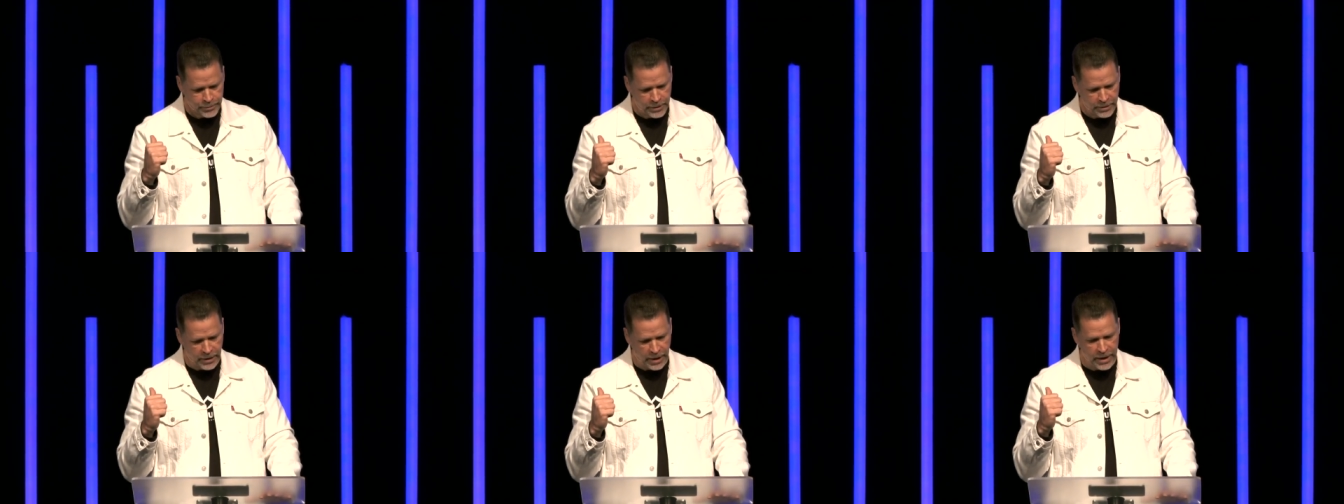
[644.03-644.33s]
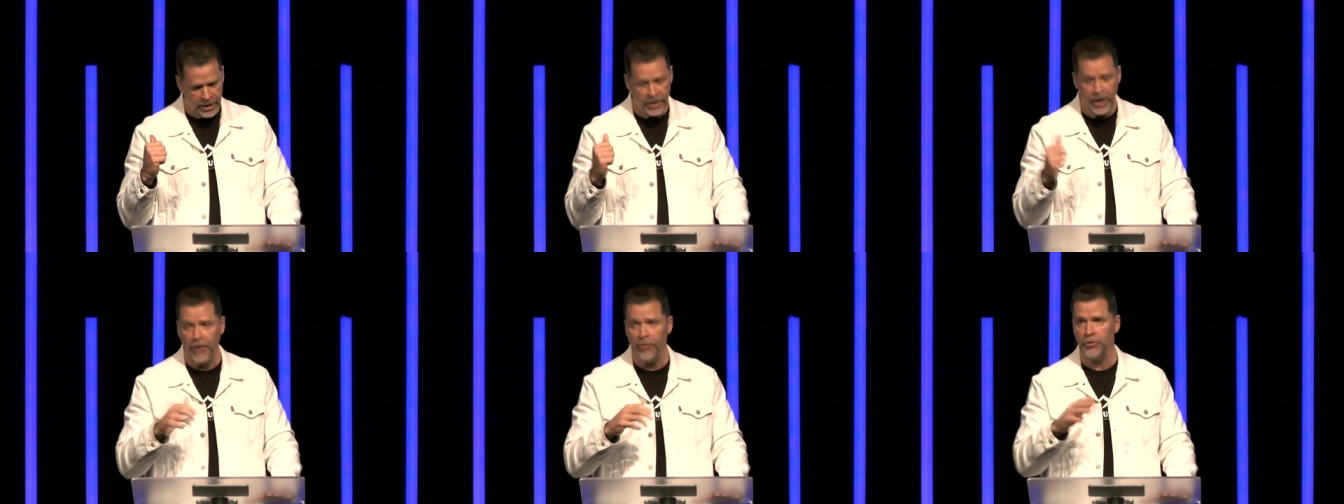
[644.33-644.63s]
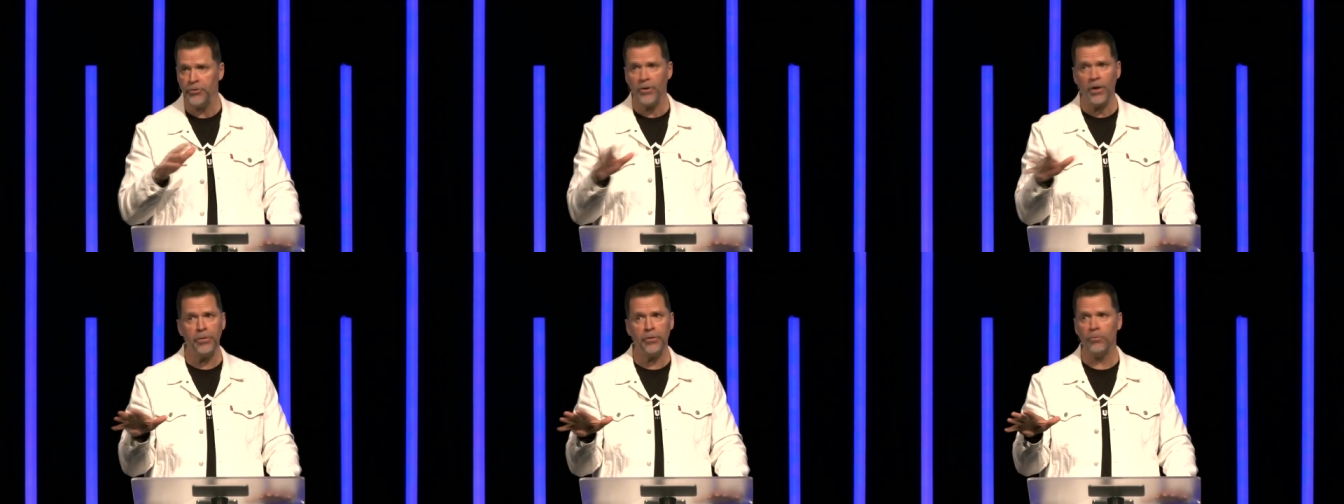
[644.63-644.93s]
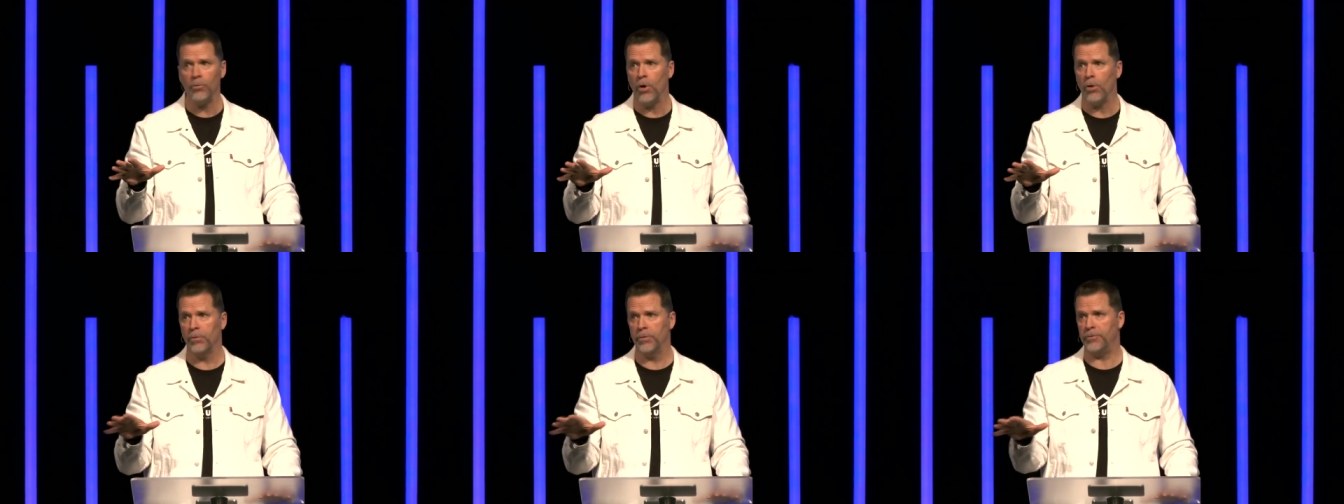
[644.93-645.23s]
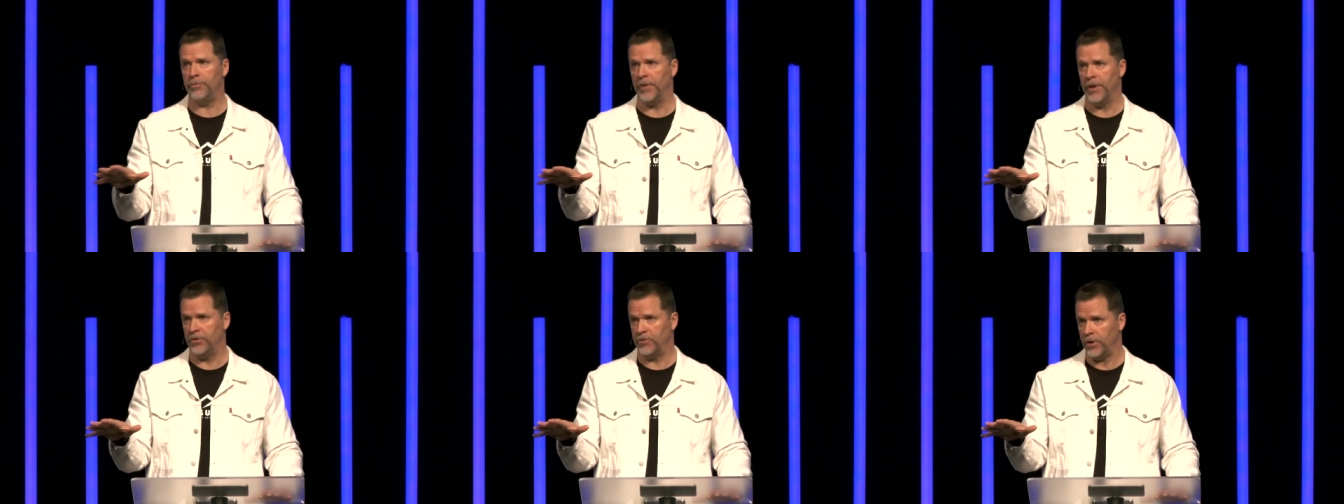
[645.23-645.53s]
Right? Now, there's nothing wrong
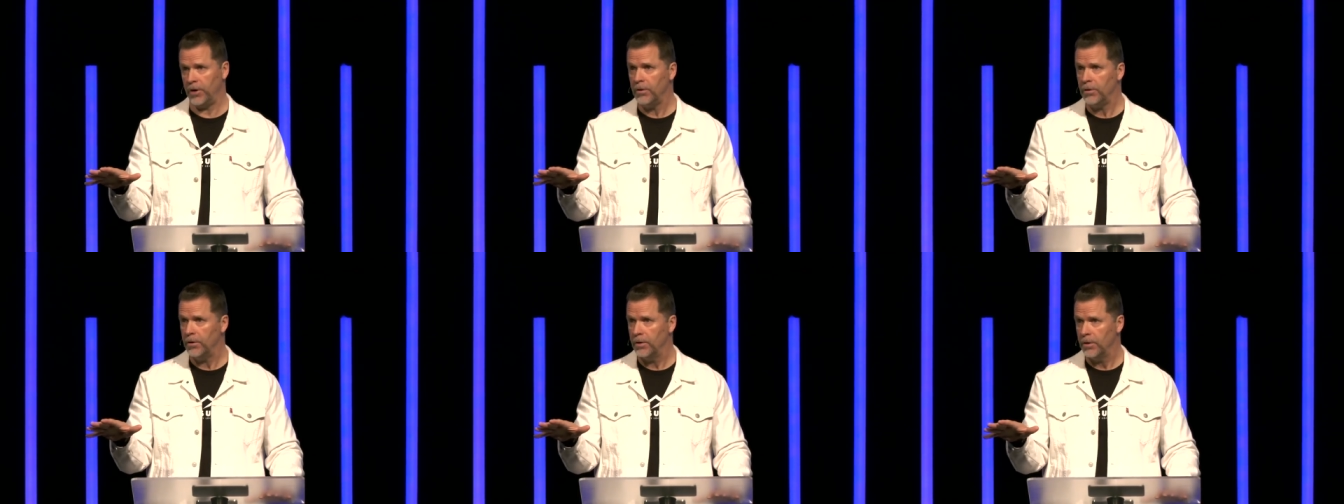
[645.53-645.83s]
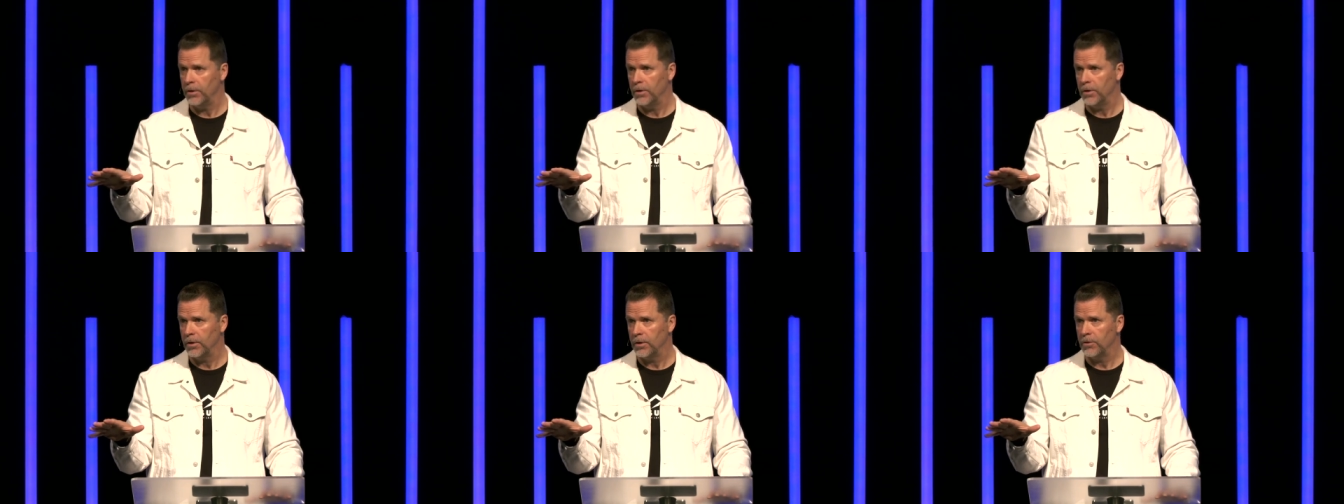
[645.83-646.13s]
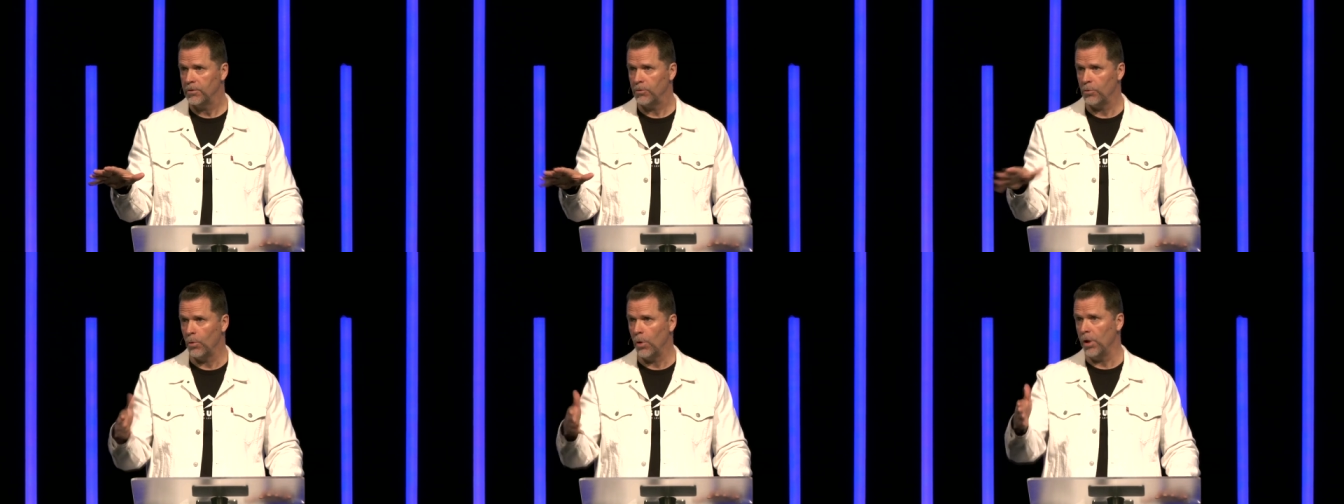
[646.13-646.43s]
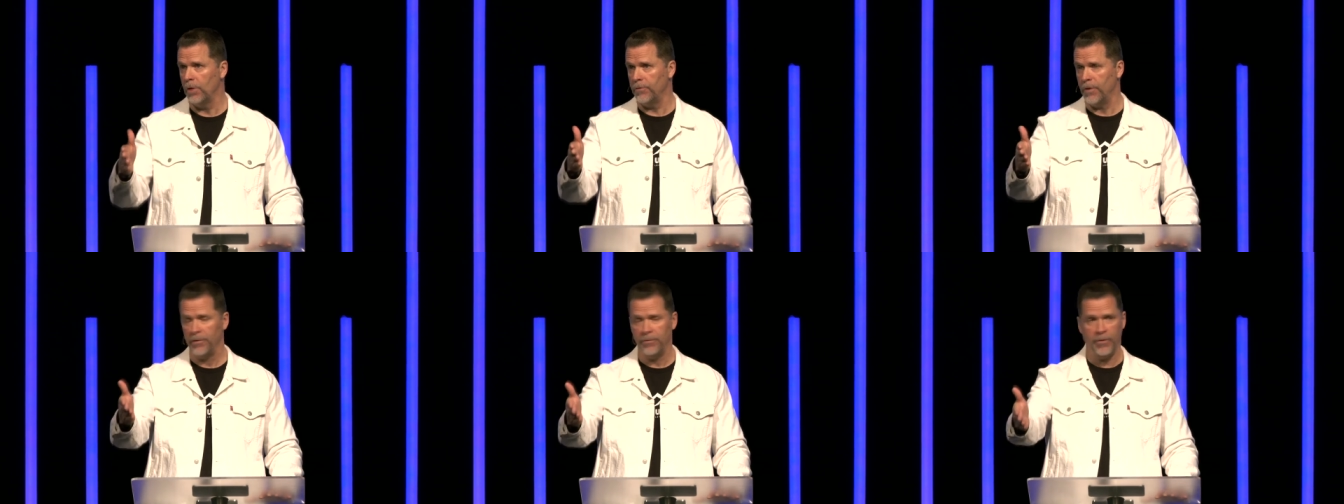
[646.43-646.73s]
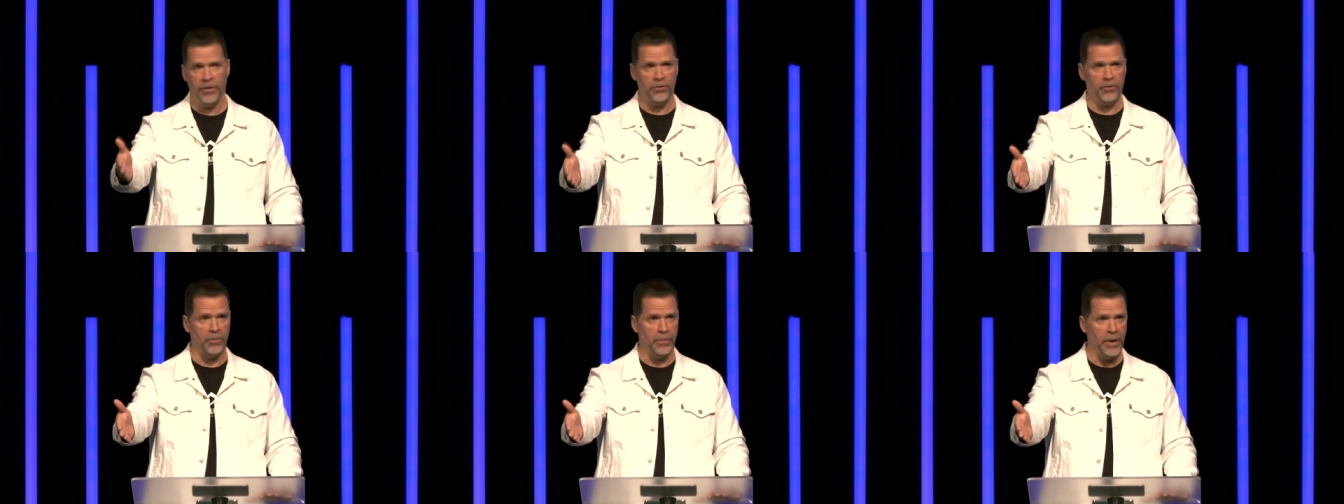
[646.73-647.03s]
with fishing to all of our
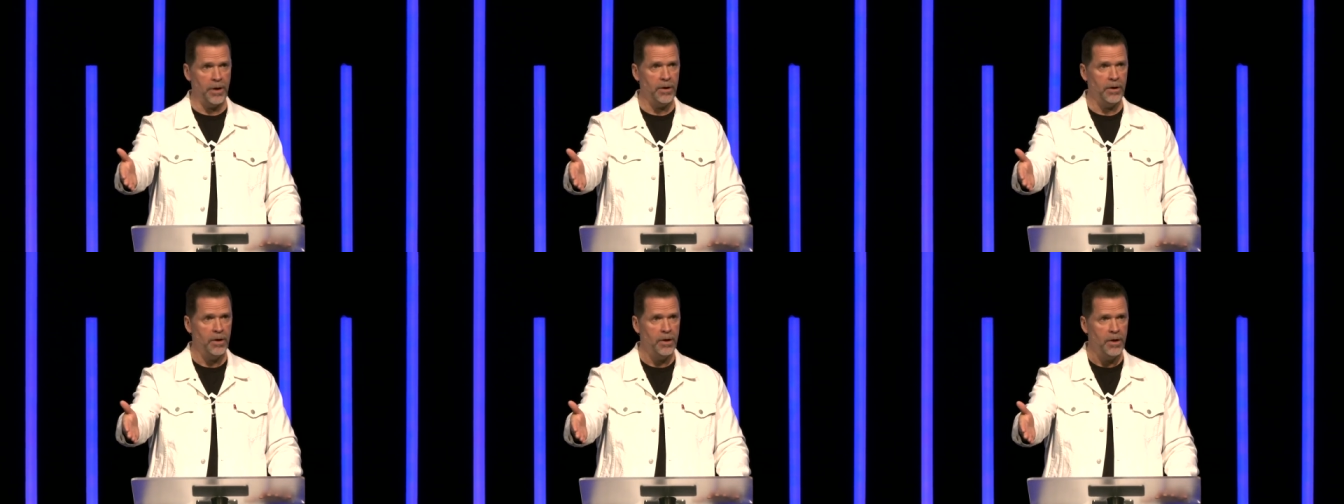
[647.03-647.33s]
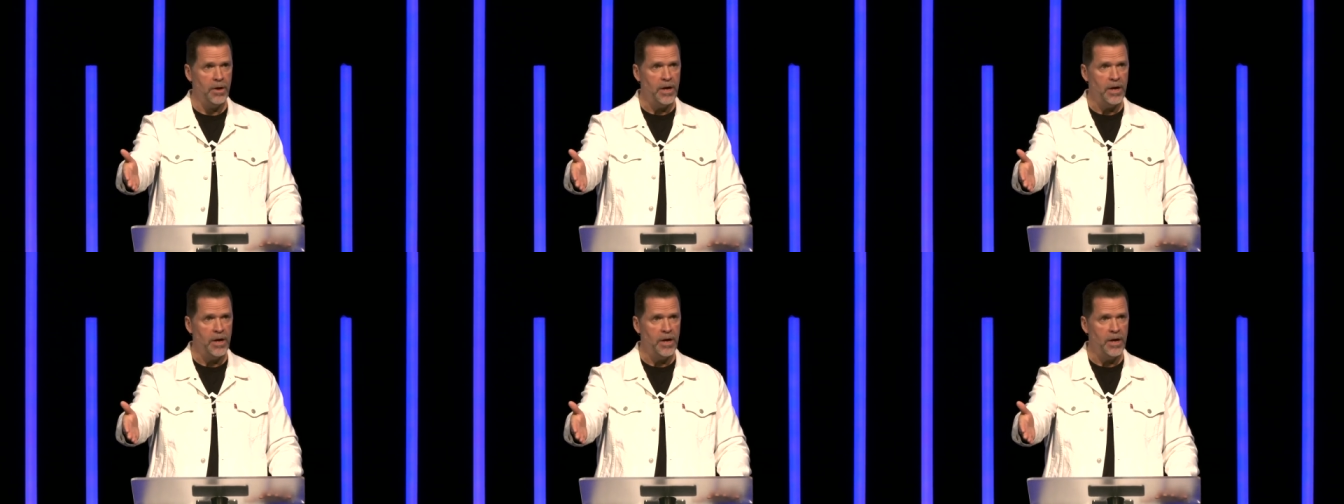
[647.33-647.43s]
fishermen,